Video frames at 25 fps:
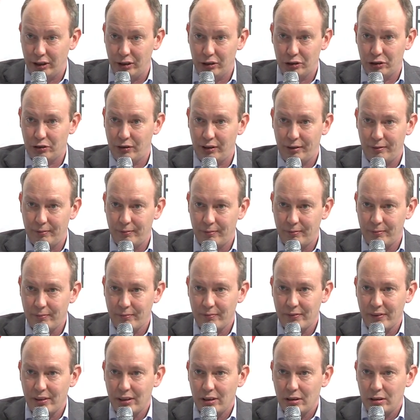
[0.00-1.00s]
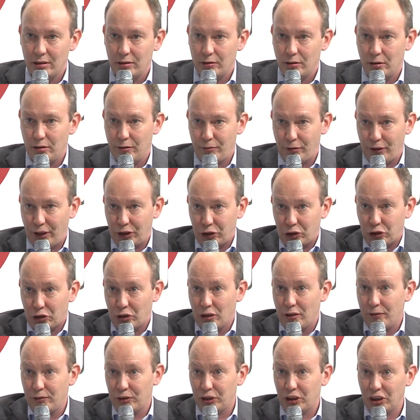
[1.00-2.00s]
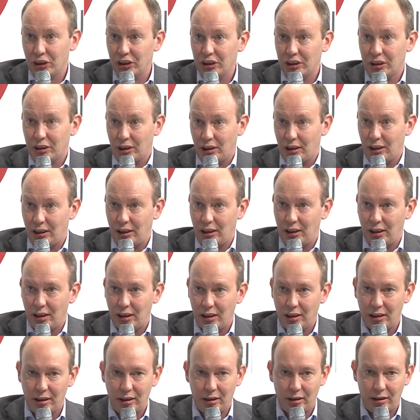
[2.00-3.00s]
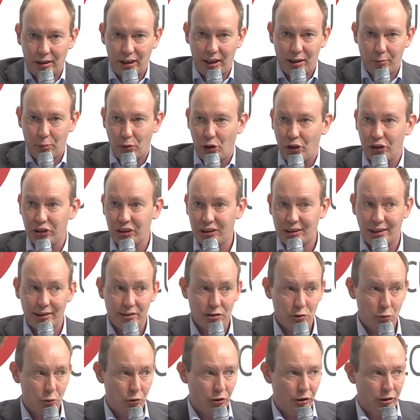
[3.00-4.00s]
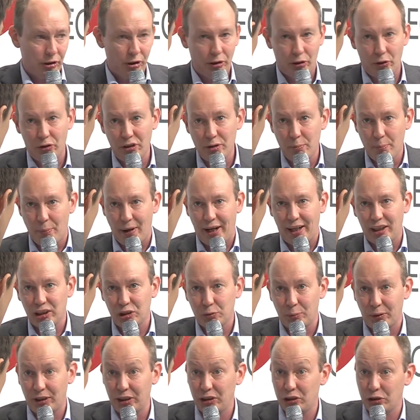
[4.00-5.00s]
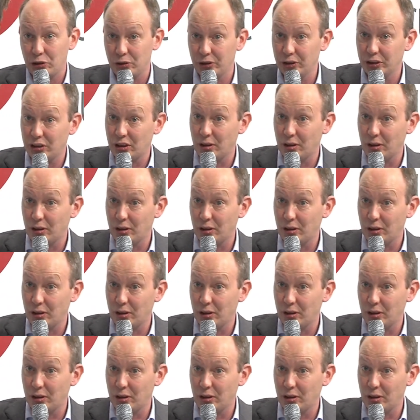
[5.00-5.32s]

industry. Financial services, in the broader sense of the word, not only banks, but insurance